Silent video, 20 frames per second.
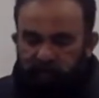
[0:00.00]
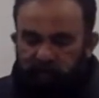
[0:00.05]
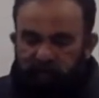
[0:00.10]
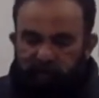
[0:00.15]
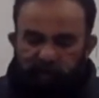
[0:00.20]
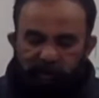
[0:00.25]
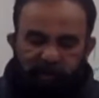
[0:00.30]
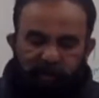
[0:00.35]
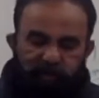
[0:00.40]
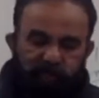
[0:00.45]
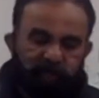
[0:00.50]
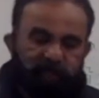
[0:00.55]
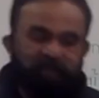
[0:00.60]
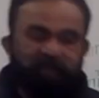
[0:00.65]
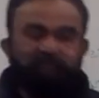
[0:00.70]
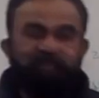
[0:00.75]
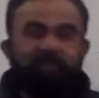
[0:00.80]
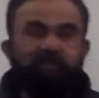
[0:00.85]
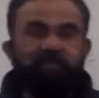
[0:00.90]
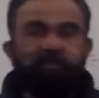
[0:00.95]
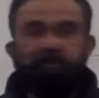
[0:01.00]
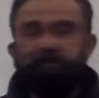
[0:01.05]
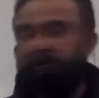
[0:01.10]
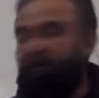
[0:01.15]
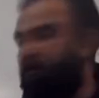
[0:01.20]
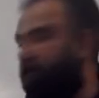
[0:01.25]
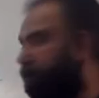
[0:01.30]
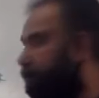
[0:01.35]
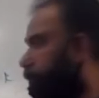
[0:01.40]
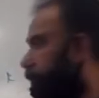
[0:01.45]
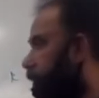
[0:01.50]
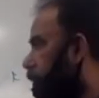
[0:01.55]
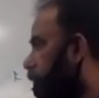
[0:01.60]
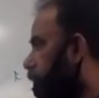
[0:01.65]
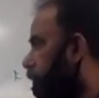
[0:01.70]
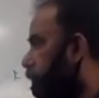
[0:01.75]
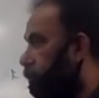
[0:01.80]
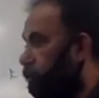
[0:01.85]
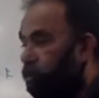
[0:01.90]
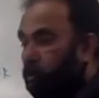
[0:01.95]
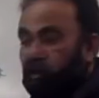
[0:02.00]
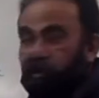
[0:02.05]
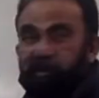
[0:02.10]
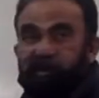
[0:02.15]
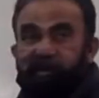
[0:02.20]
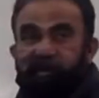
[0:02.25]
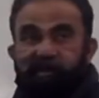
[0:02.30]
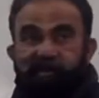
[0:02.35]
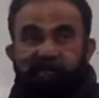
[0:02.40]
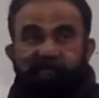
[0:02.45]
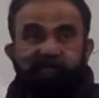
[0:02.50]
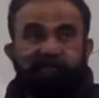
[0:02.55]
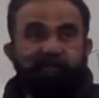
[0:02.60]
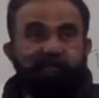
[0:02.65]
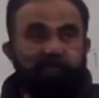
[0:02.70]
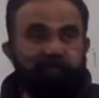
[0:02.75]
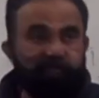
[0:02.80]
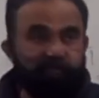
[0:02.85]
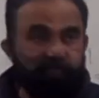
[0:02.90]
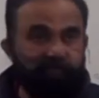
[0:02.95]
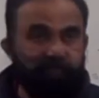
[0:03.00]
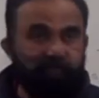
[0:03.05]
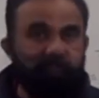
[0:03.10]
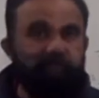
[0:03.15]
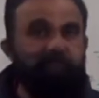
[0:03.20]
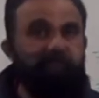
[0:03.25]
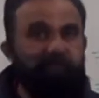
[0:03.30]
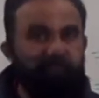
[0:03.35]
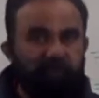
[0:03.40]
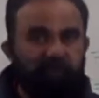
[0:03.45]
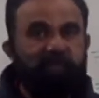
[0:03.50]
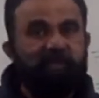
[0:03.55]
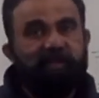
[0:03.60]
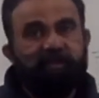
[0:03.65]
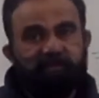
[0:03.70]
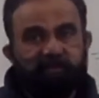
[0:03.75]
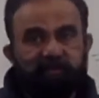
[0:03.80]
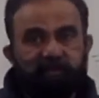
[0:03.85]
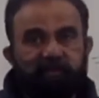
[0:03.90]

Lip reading: And for the extension method, we're going to draw a graph with x.